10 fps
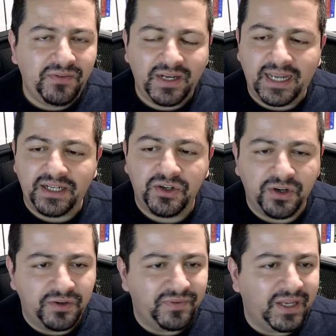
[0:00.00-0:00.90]
even at
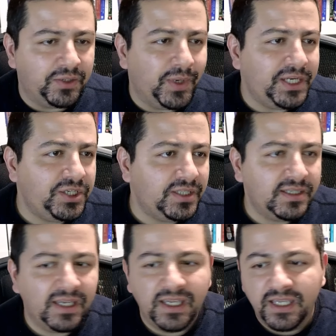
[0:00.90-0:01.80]
current
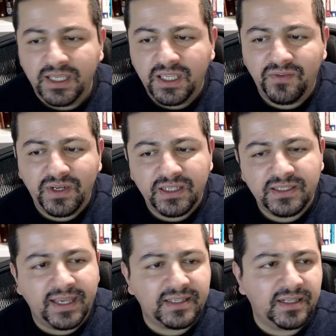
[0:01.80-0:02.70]
valuations, given
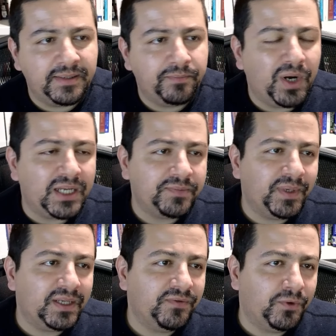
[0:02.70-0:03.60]
its excellent
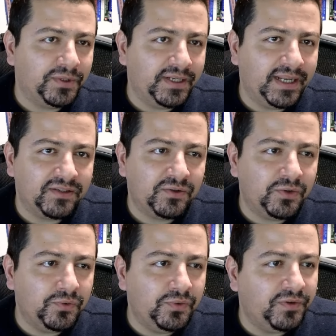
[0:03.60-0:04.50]
prospects for the next
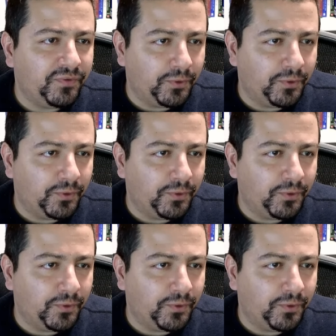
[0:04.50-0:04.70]
two to